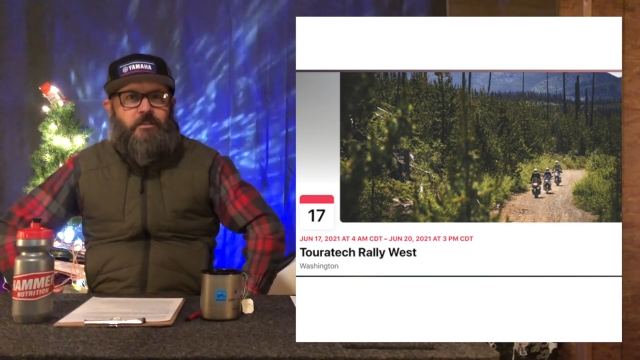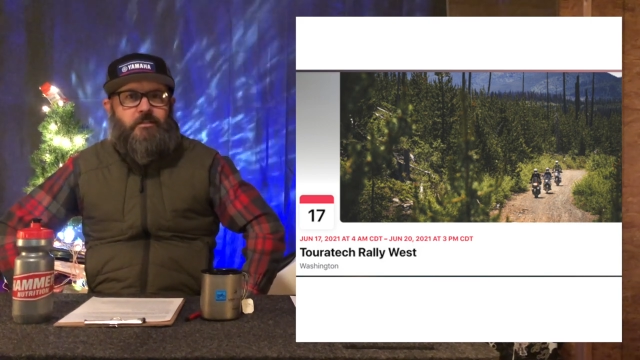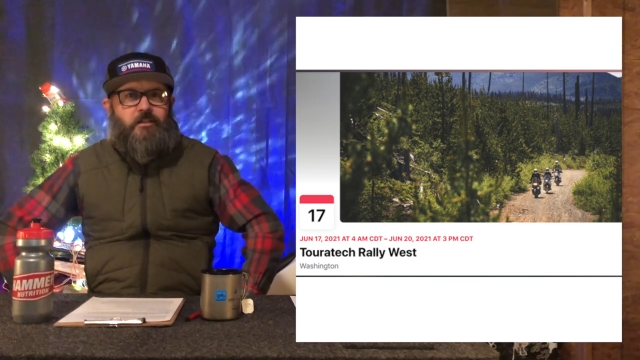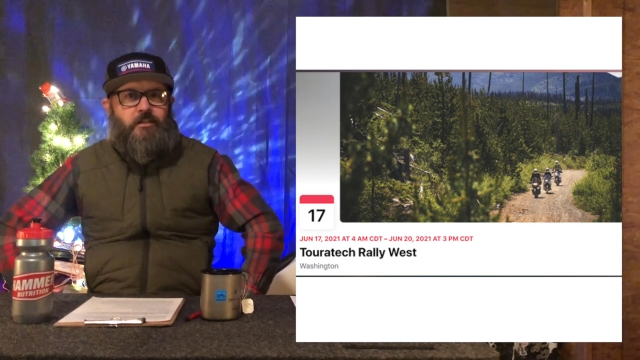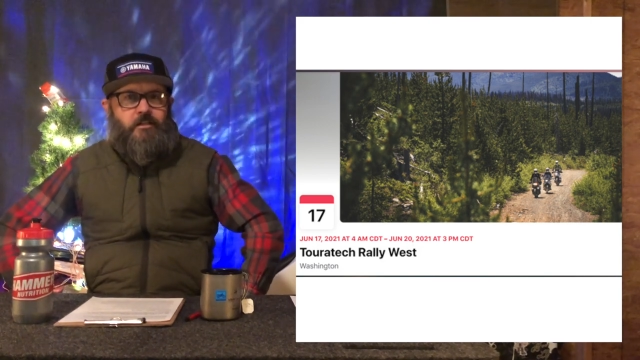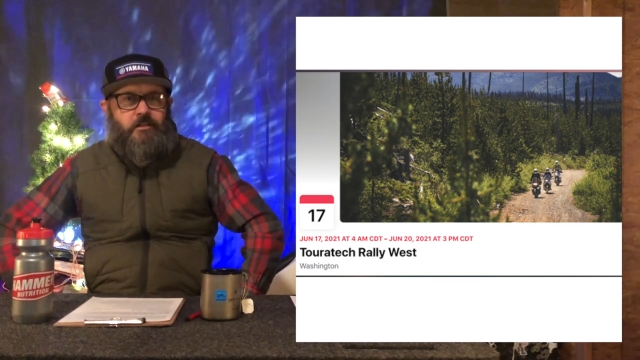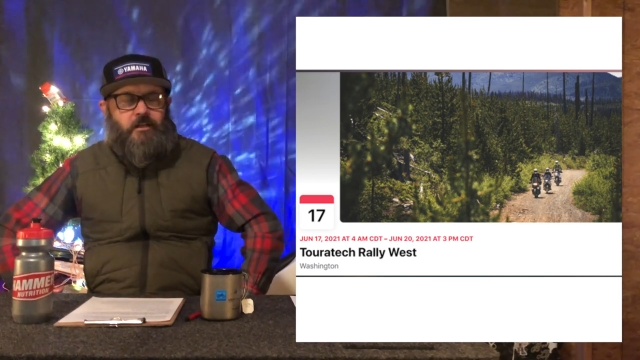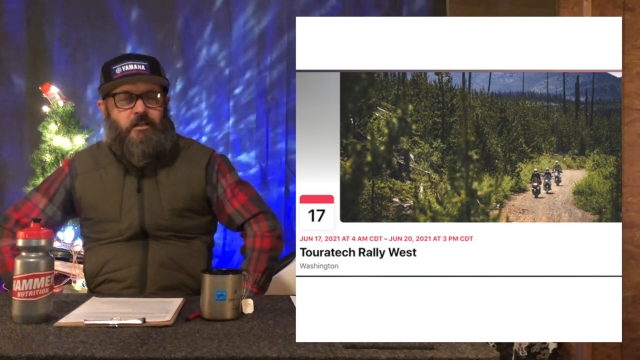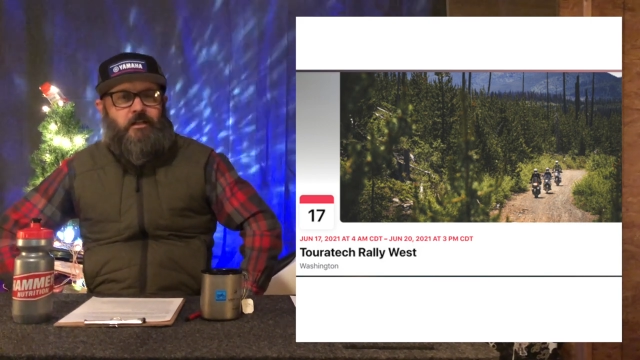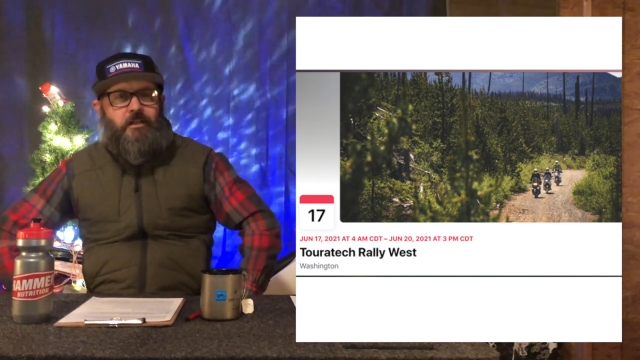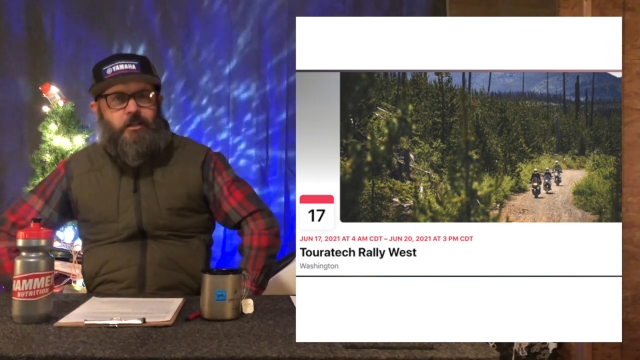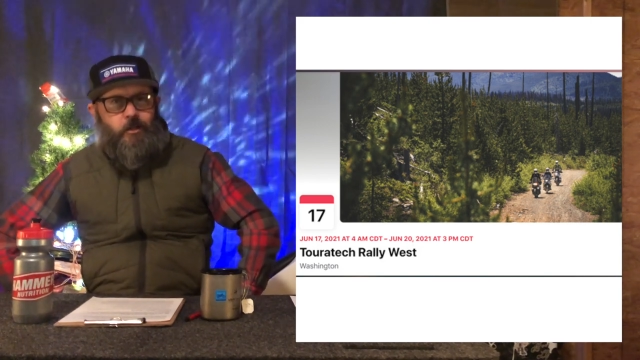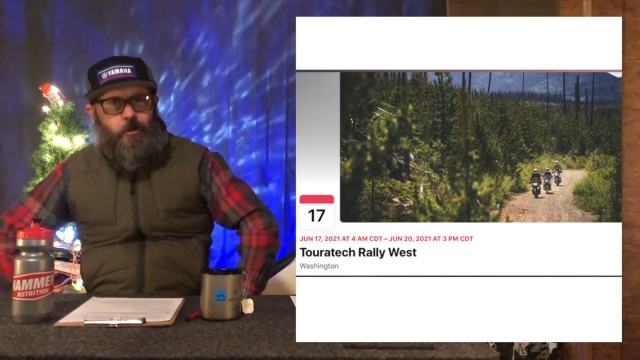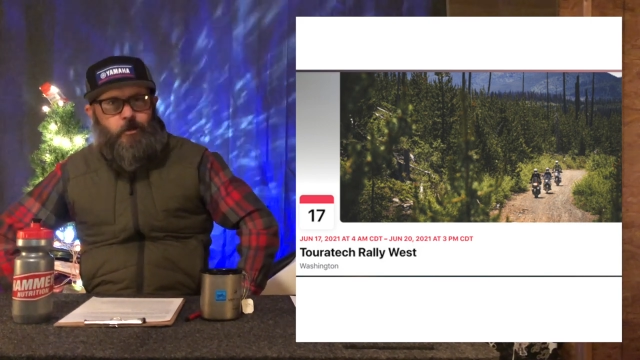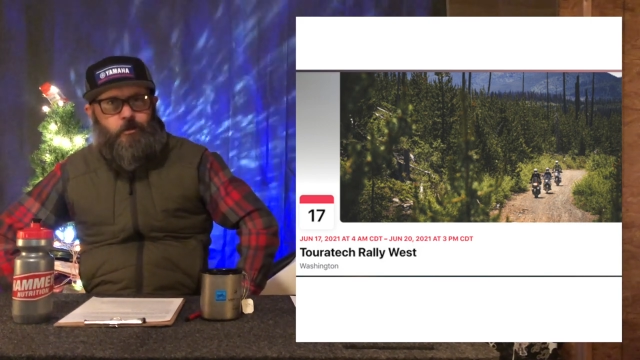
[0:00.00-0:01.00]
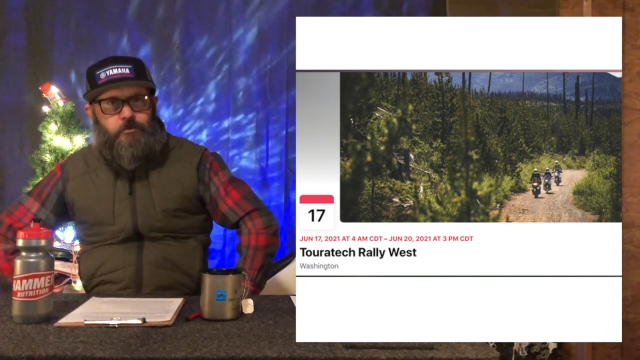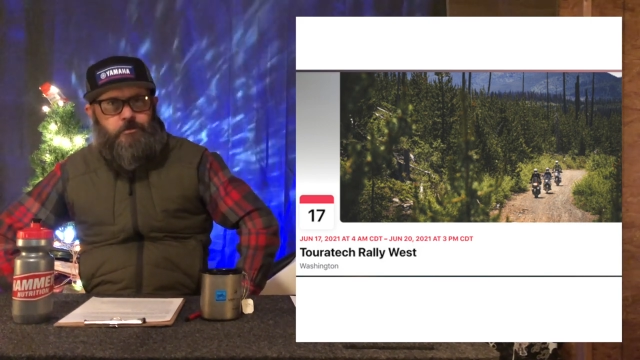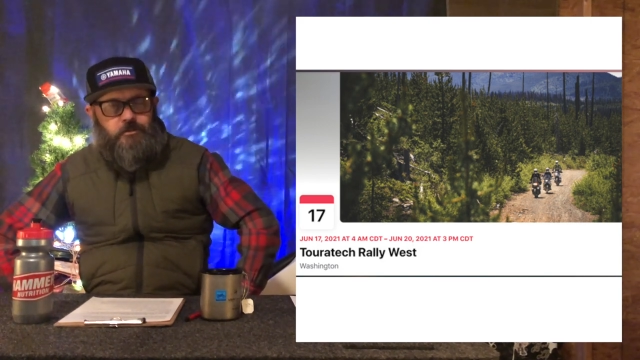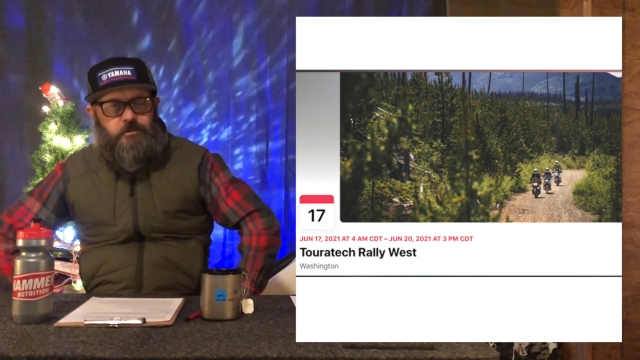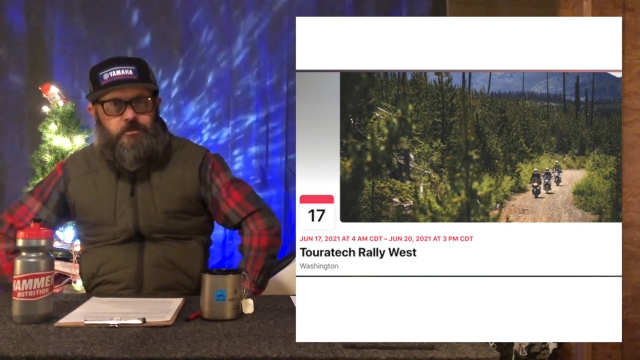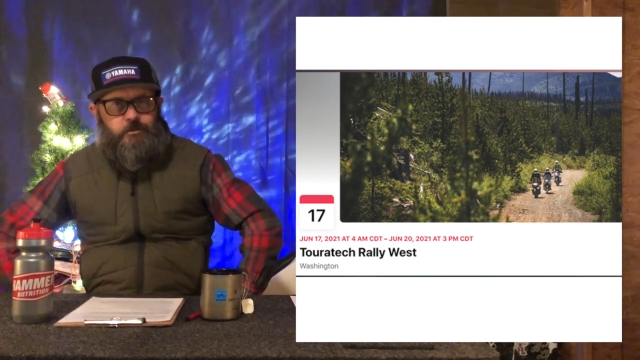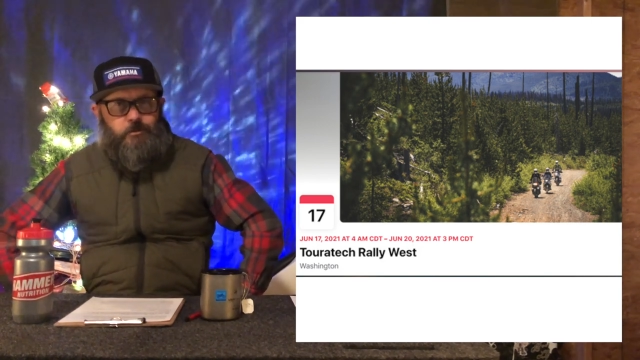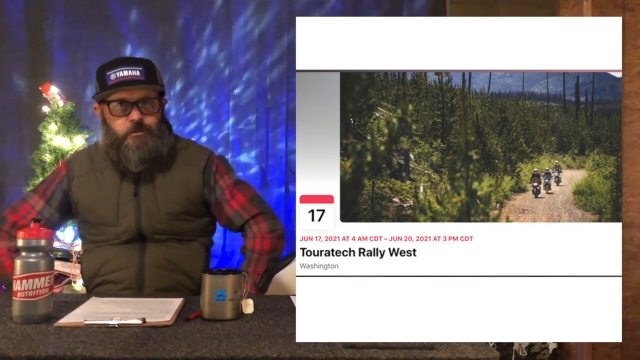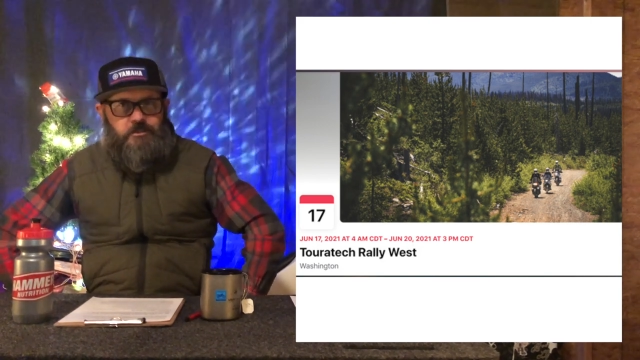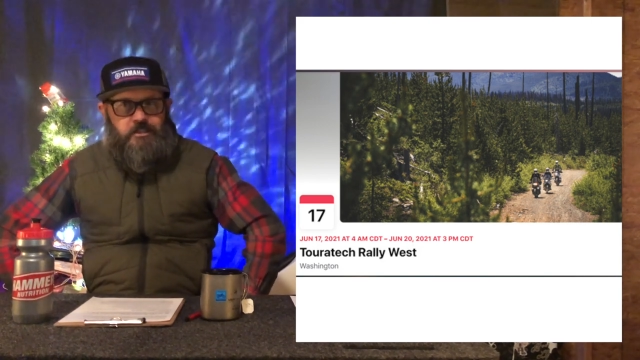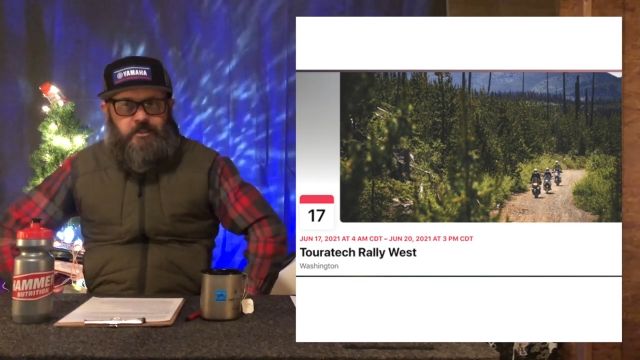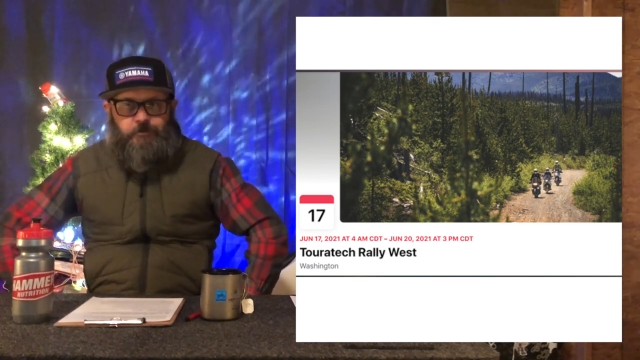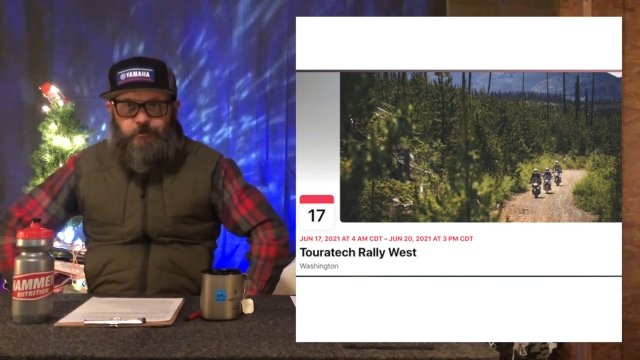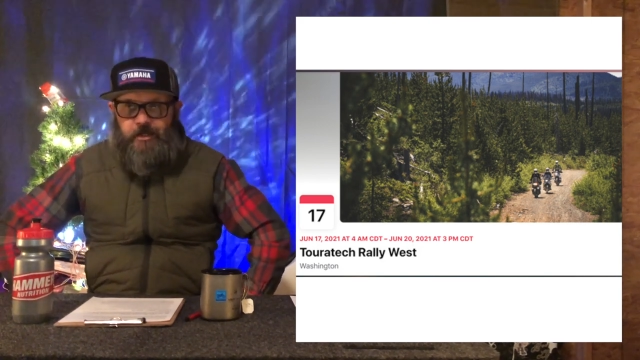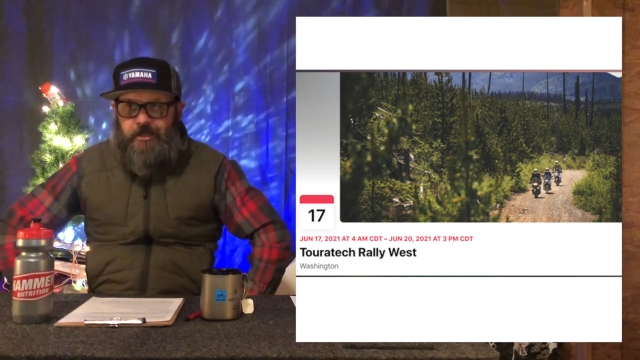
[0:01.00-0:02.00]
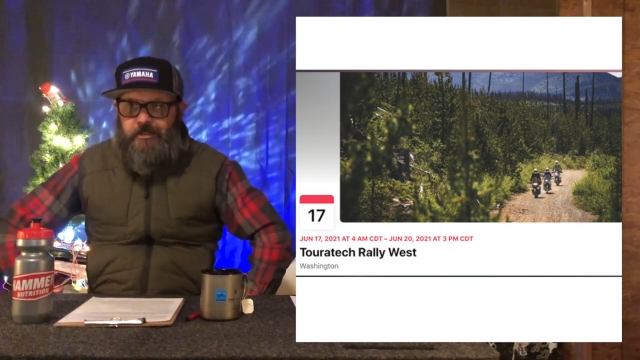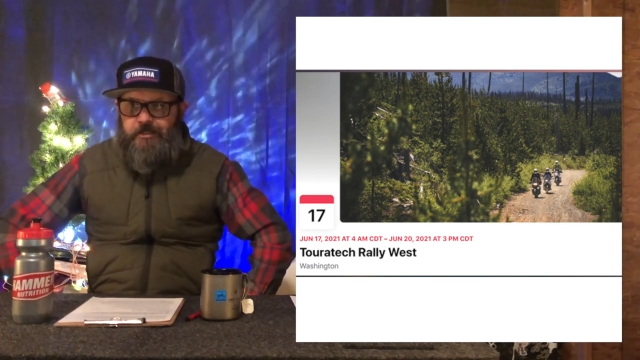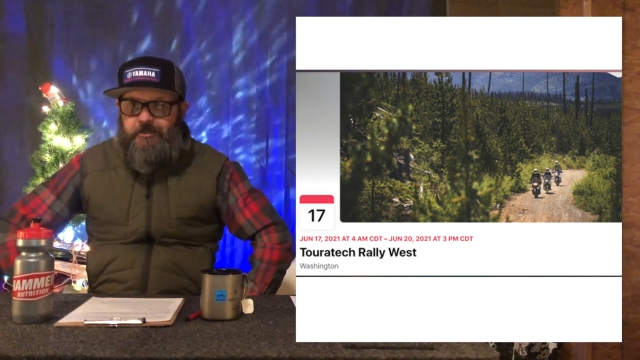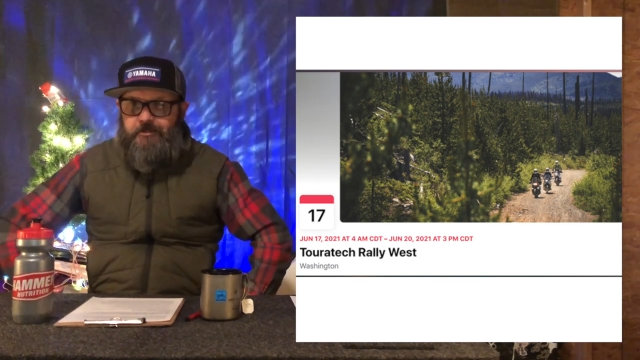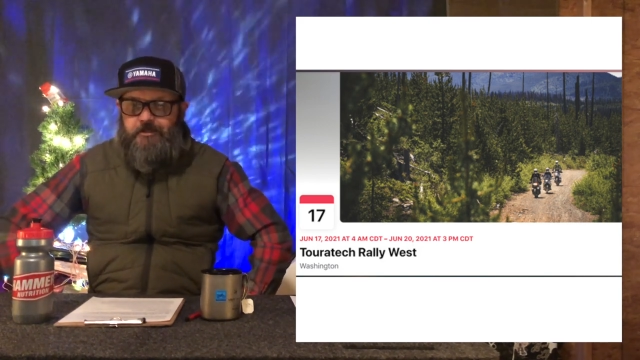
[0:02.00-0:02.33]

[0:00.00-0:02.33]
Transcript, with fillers: that are gonna go to the Tour Tech Rally?